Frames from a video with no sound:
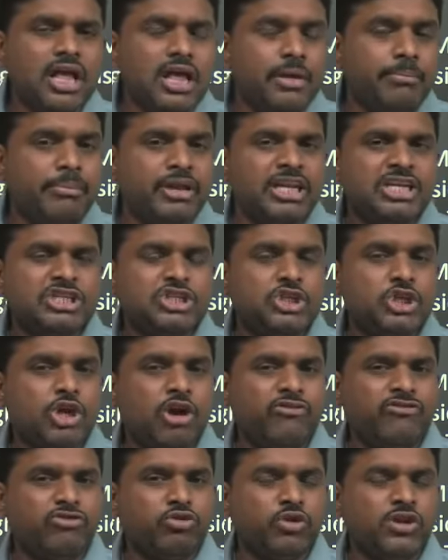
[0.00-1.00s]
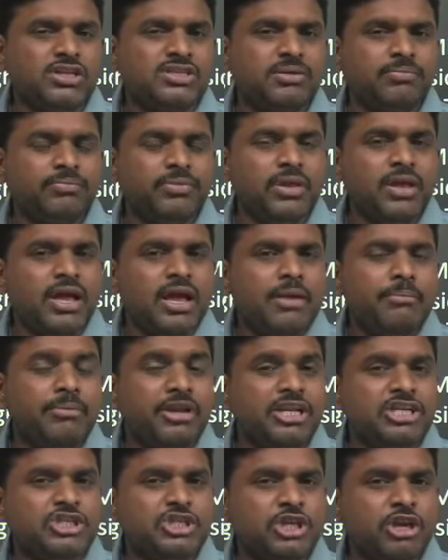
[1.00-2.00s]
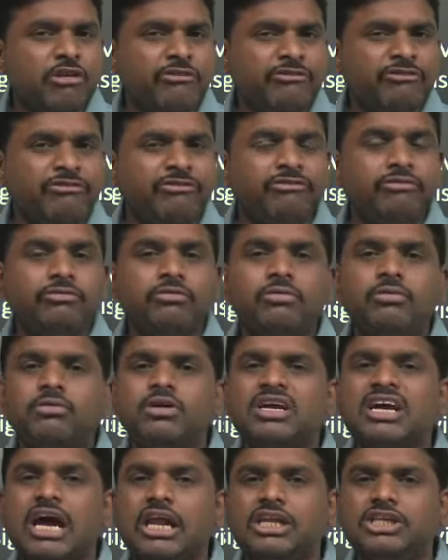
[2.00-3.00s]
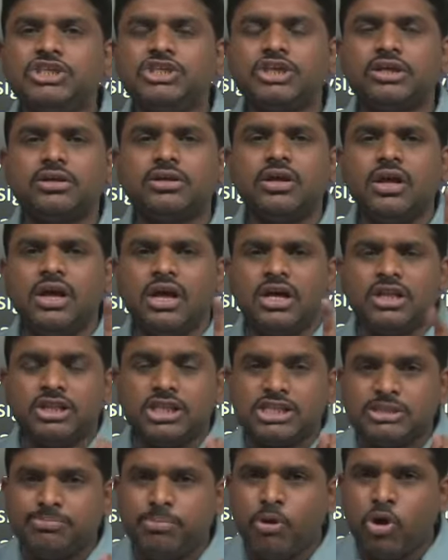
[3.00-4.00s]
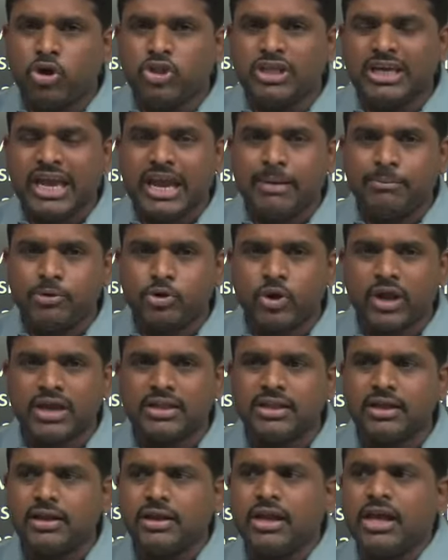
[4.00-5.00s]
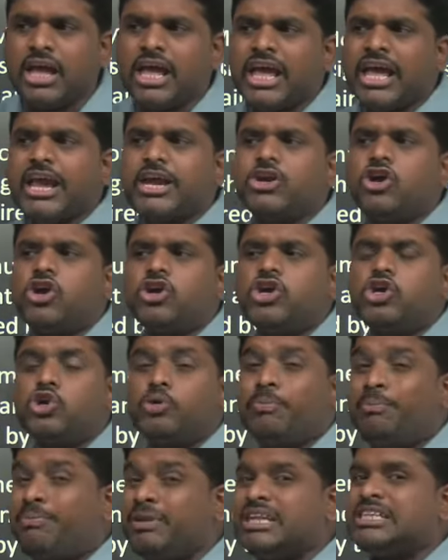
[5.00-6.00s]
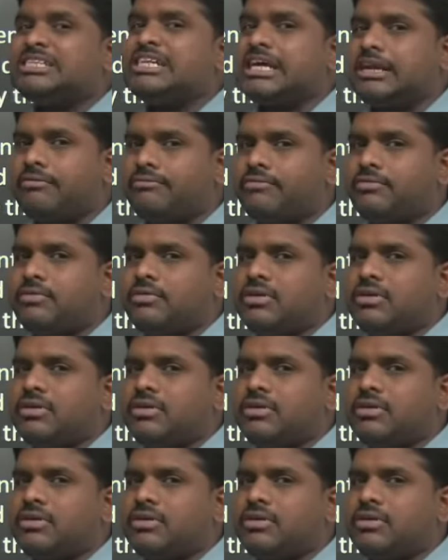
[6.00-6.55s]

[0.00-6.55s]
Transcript: Ministry of Tourism, Ministry of Culture. These both came together in order to preserve,